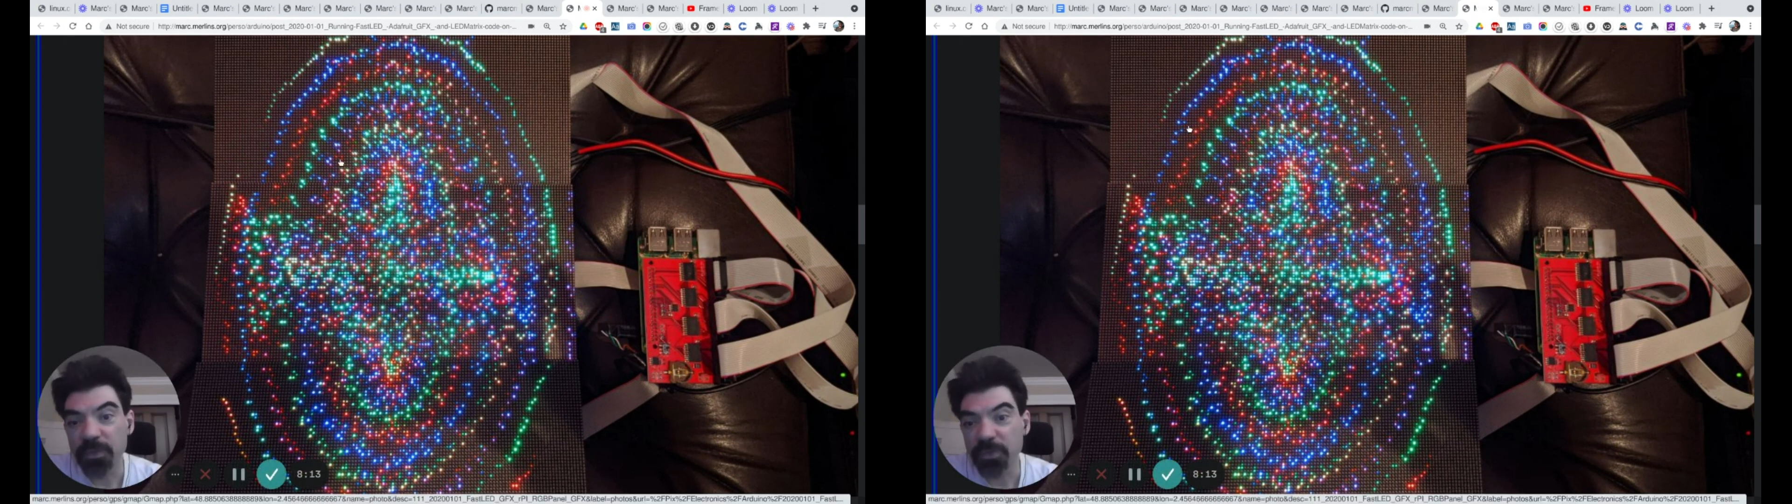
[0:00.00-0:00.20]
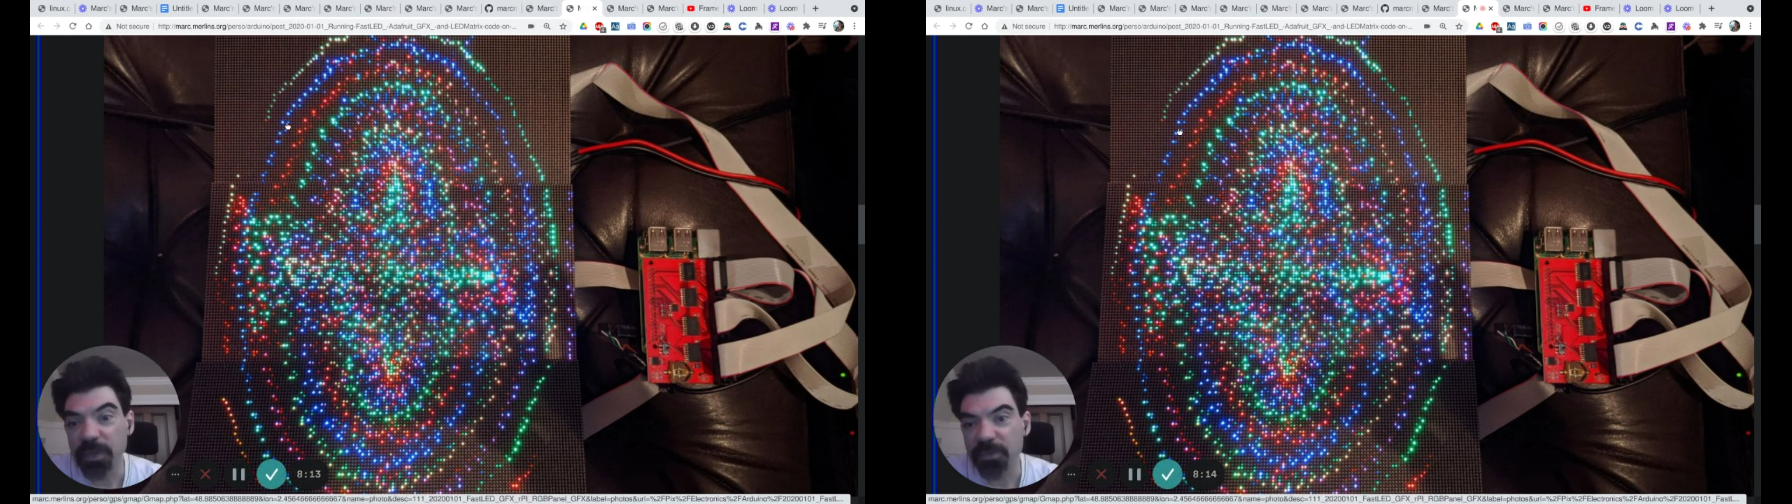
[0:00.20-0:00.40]

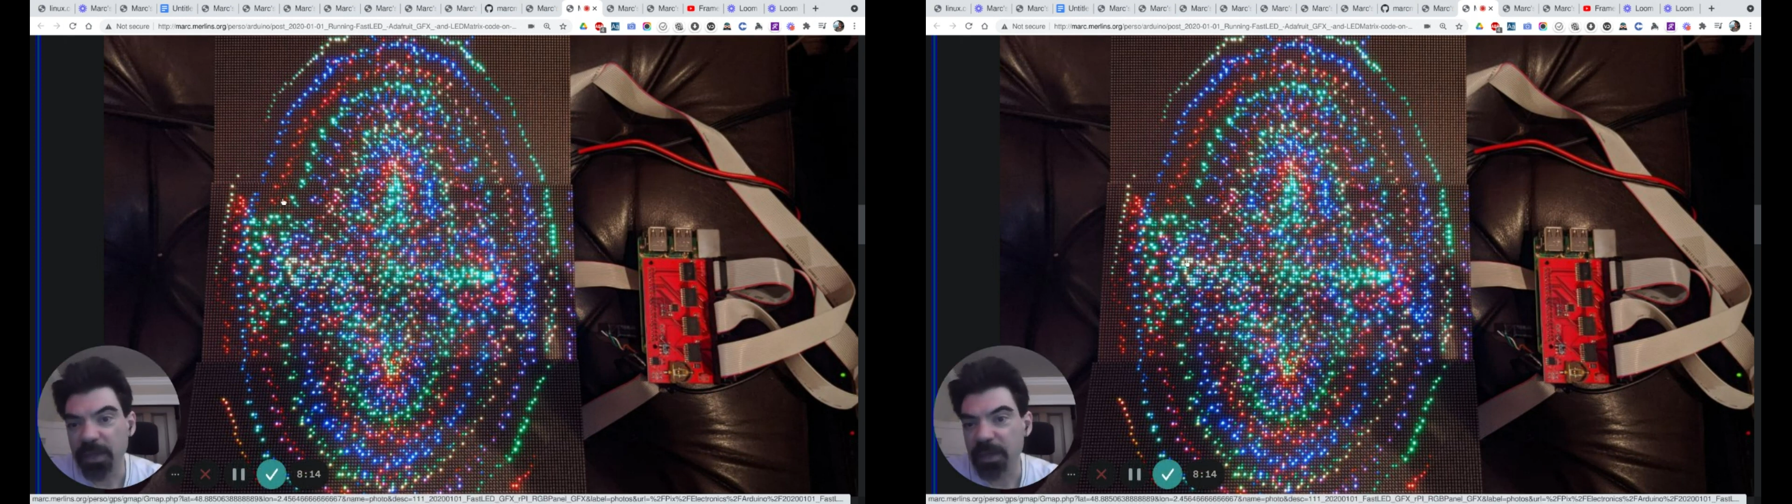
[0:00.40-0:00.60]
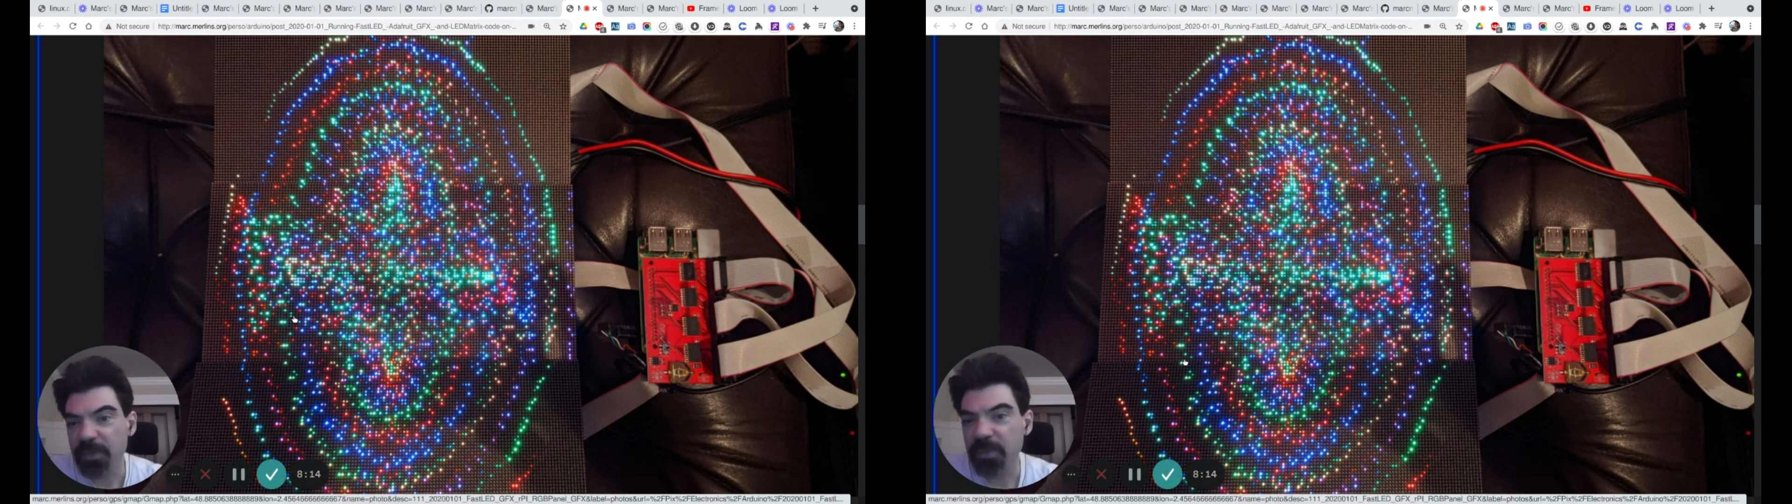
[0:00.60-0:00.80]
this is the
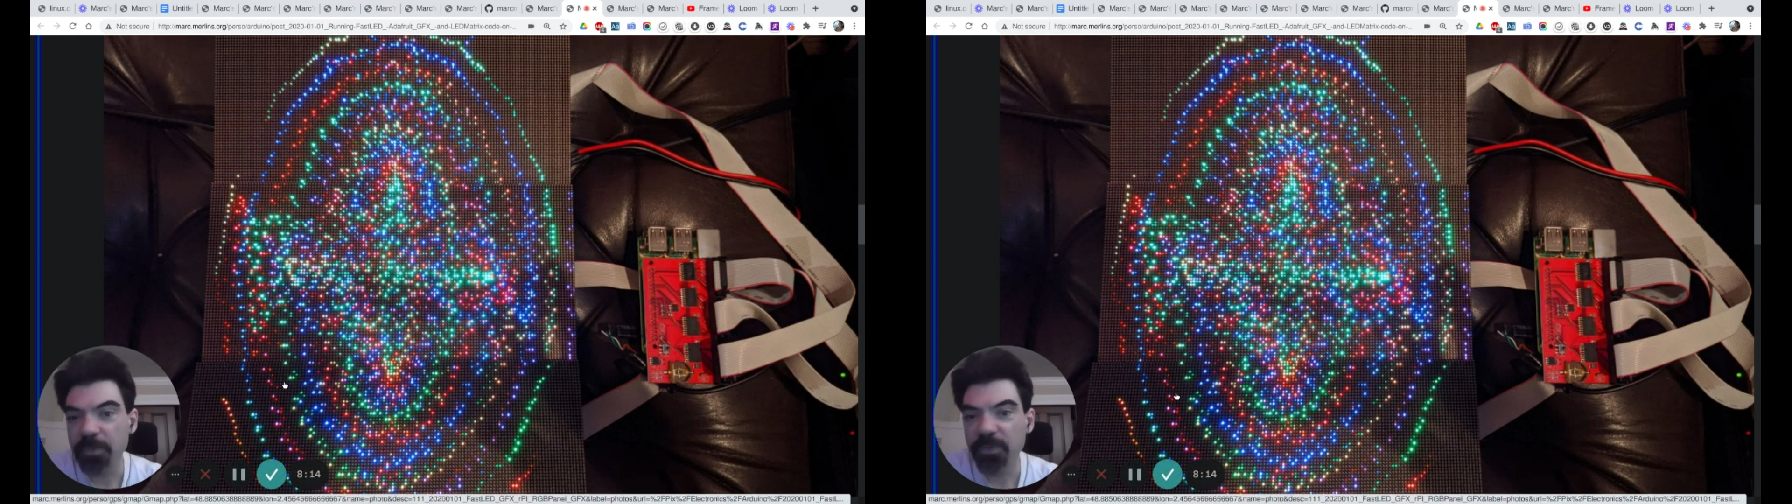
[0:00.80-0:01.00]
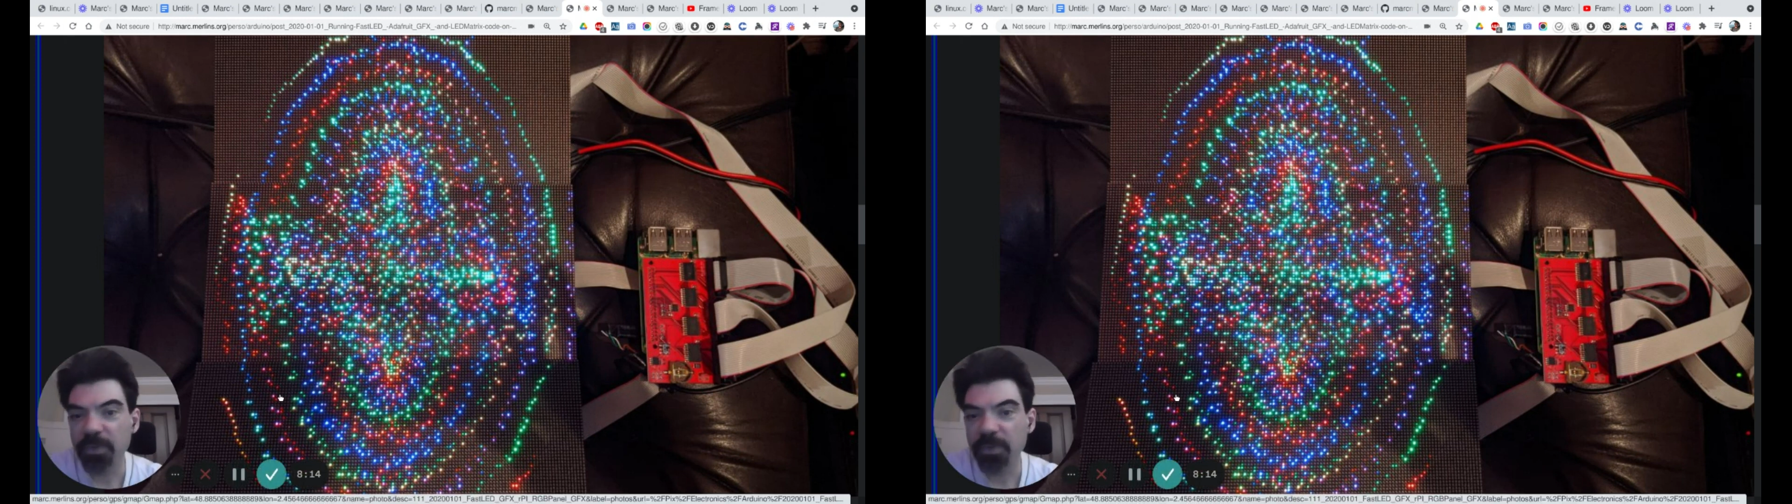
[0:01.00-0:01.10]
exact same